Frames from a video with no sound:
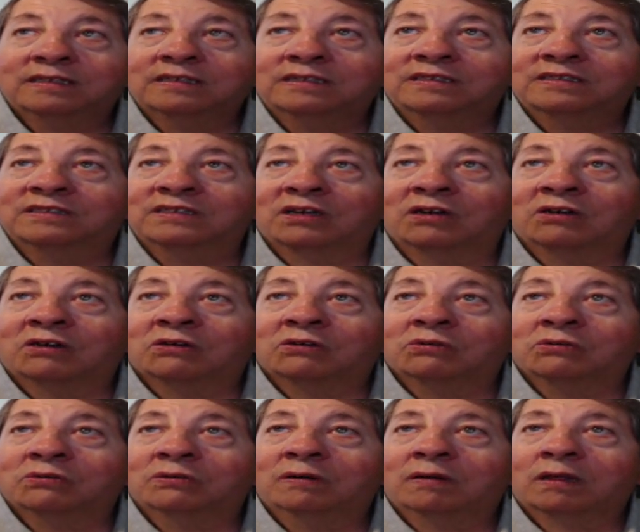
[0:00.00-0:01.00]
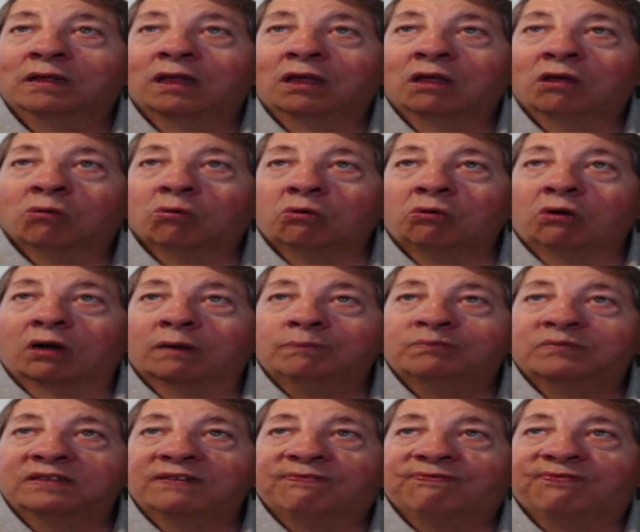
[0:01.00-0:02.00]
So we're
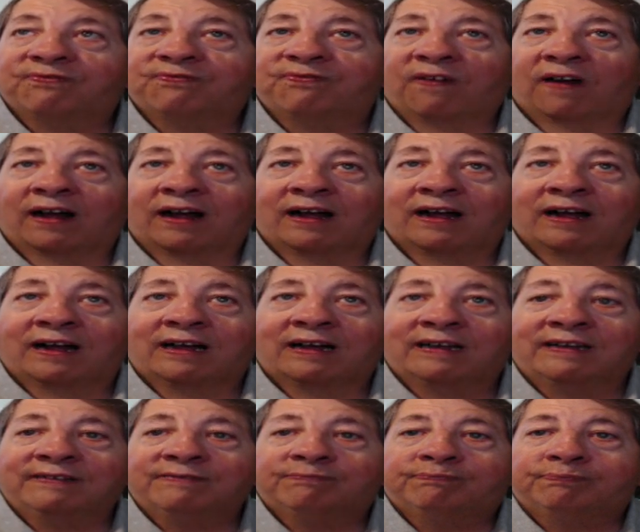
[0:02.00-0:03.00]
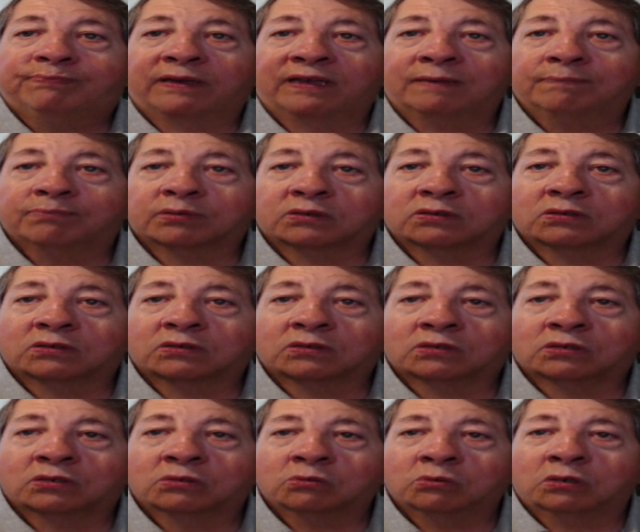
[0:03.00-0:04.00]
up to 5
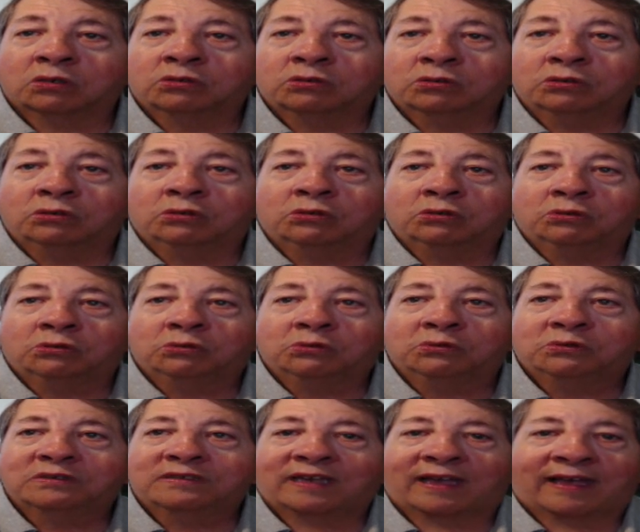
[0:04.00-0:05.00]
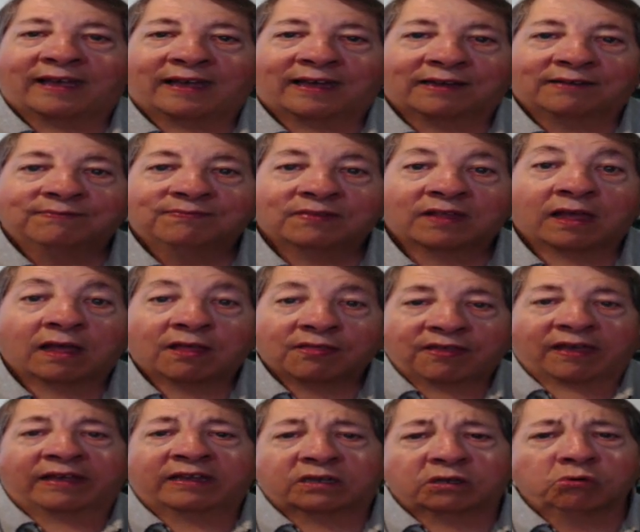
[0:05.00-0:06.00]
people. Woohoo! Yeah.
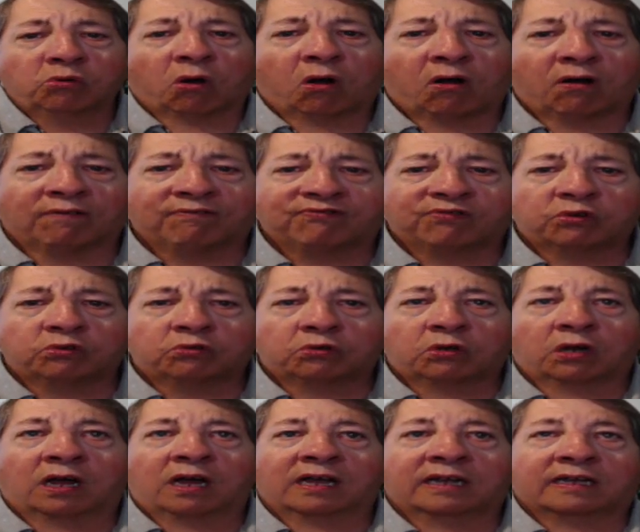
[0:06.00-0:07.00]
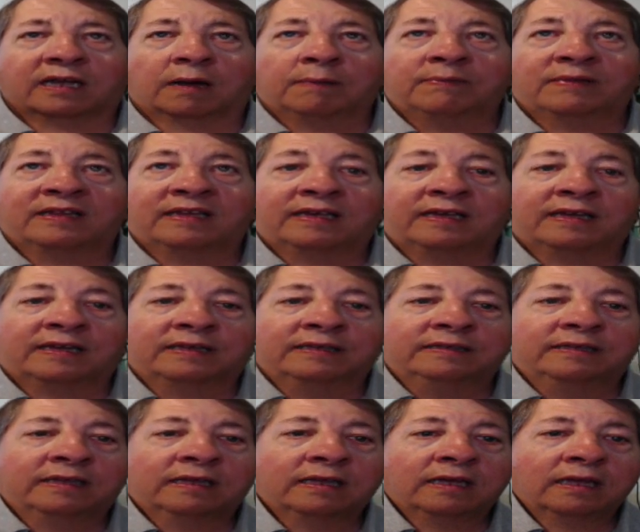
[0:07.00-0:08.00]
Thank you all for coming
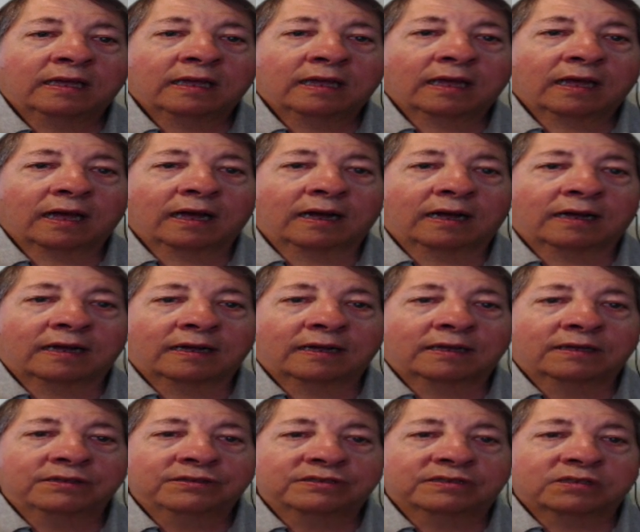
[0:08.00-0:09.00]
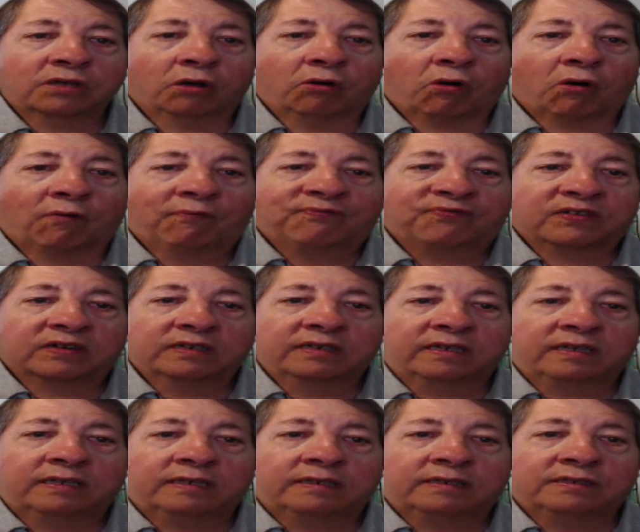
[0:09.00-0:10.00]
in. So
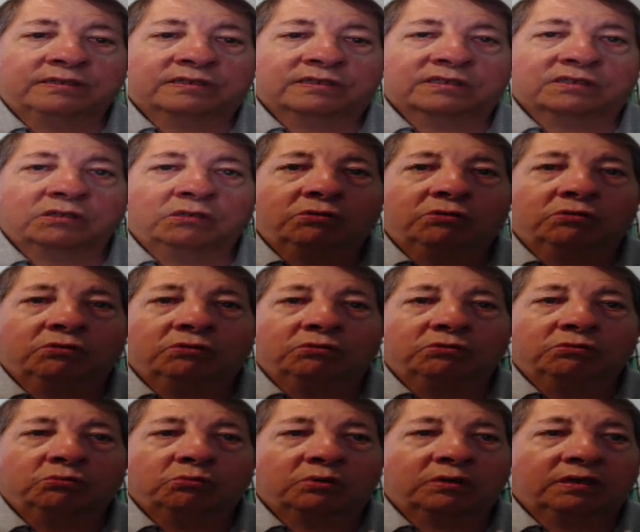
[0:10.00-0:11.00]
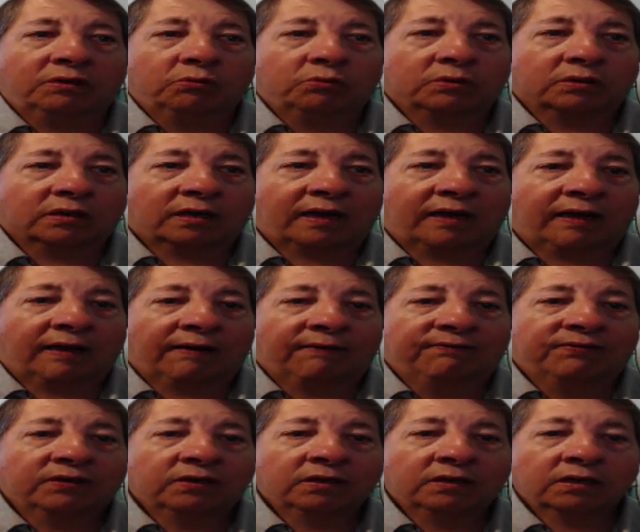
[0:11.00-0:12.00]
hopefully soon we will
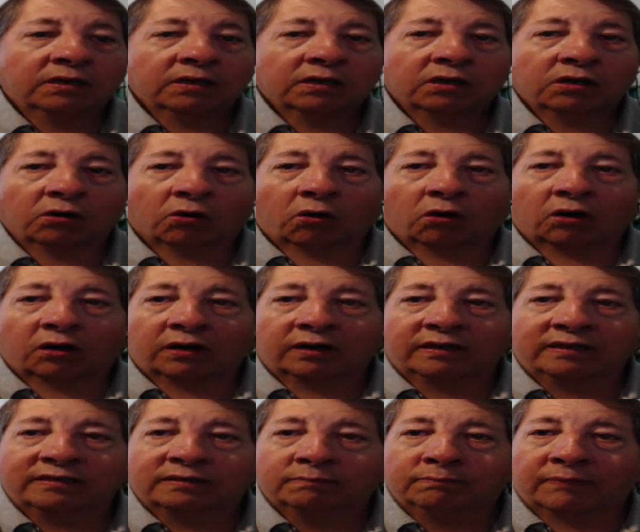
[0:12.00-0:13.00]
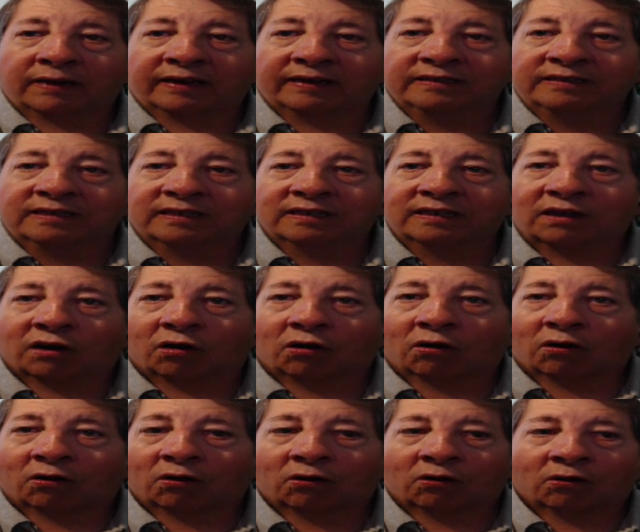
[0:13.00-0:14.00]
have Lloyd
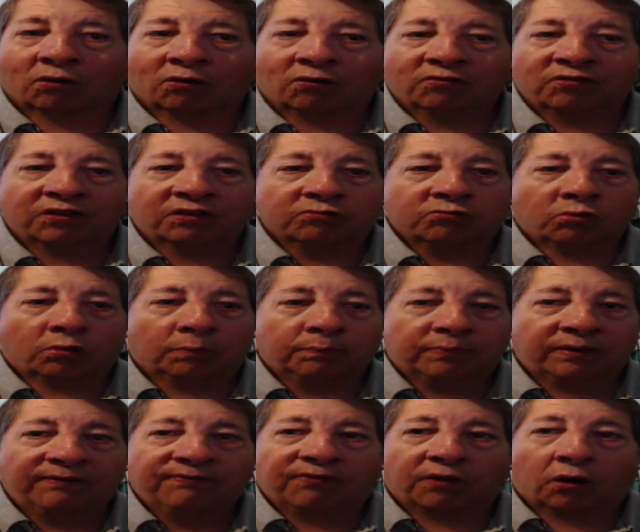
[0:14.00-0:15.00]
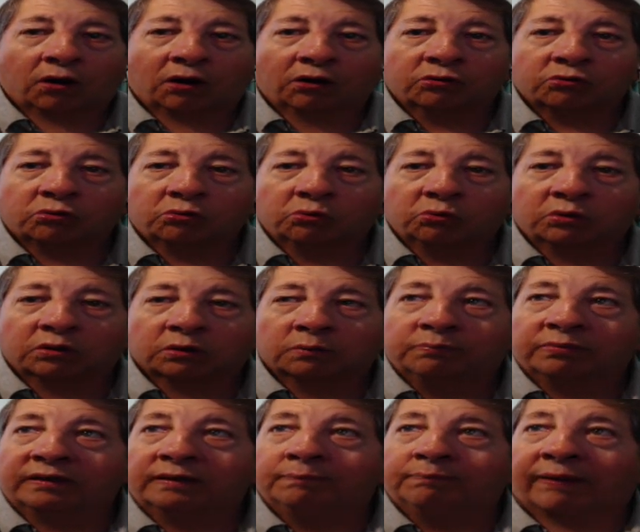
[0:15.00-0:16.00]
Mendenhall, the grumpy vlogger, will
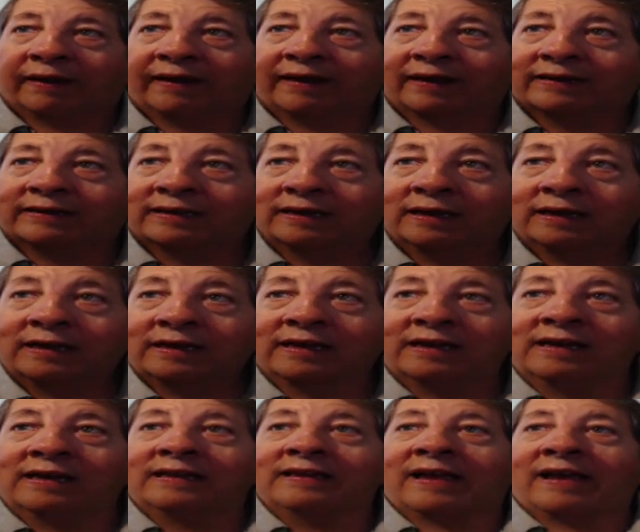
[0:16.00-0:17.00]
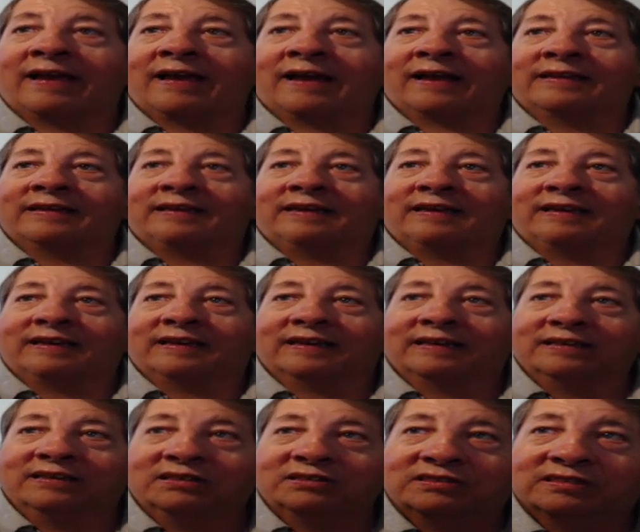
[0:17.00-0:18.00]
be back in, and he
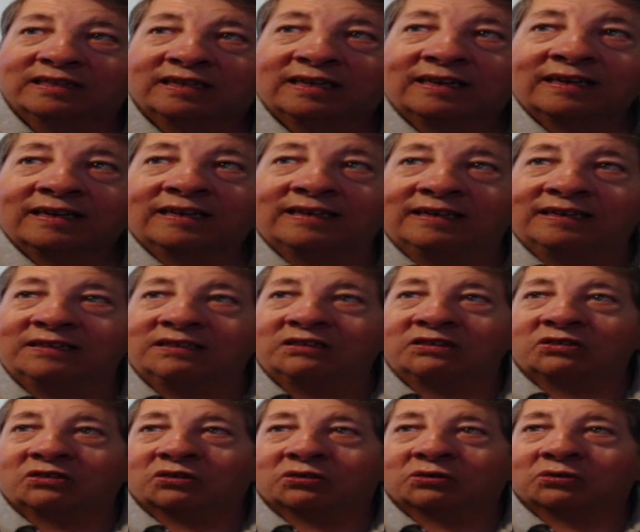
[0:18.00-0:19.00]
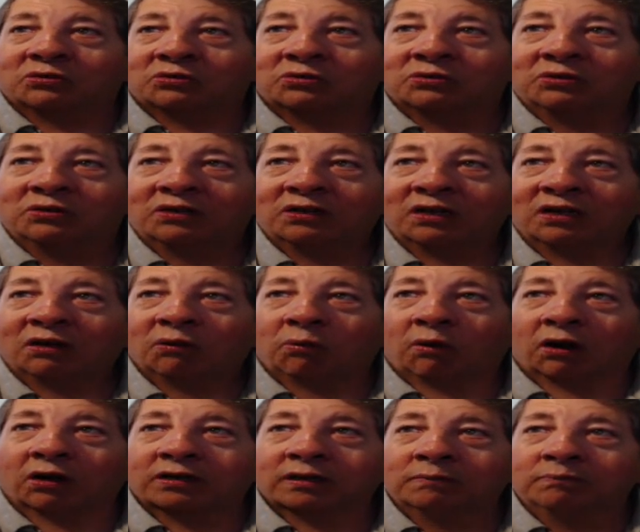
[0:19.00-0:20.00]
is here.
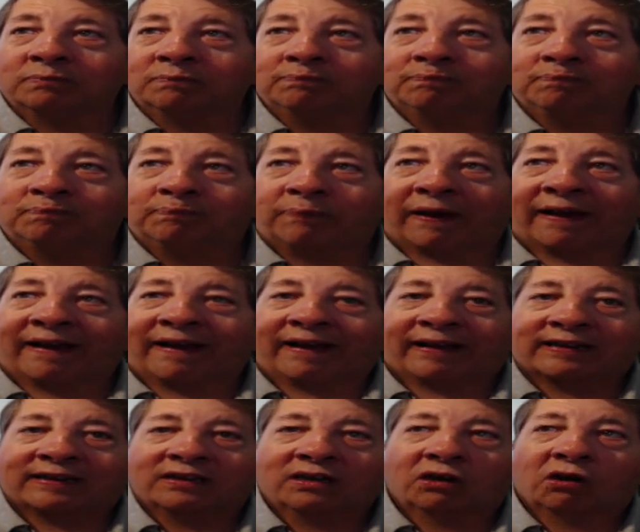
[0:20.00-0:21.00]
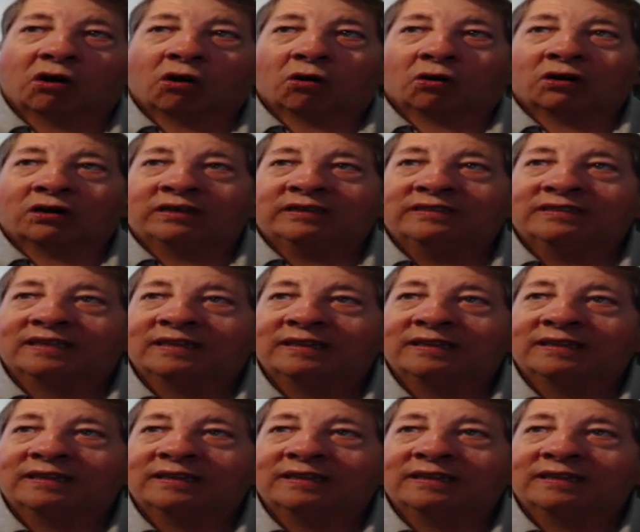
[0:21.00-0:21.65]
Welcome back, Lloyd.